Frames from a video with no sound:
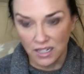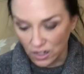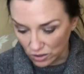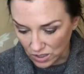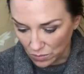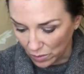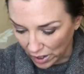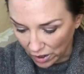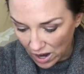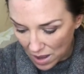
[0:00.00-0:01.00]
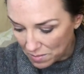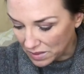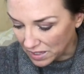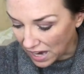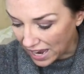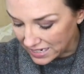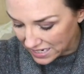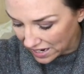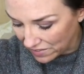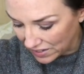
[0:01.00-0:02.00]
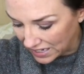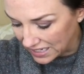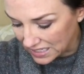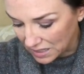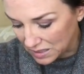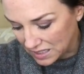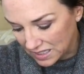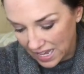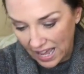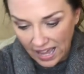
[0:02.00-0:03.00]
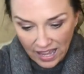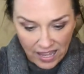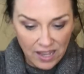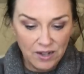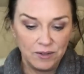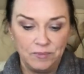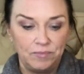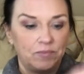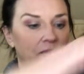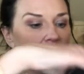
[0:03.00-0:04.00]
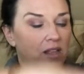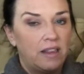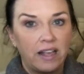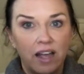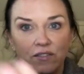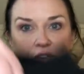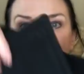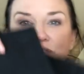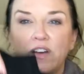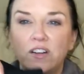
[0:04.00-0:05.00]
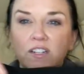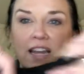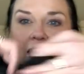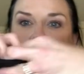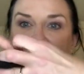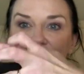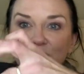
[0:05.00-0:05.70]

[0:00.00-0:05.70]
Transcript: in here somewhere. But the idea of it is it's a like kind of a funnel neck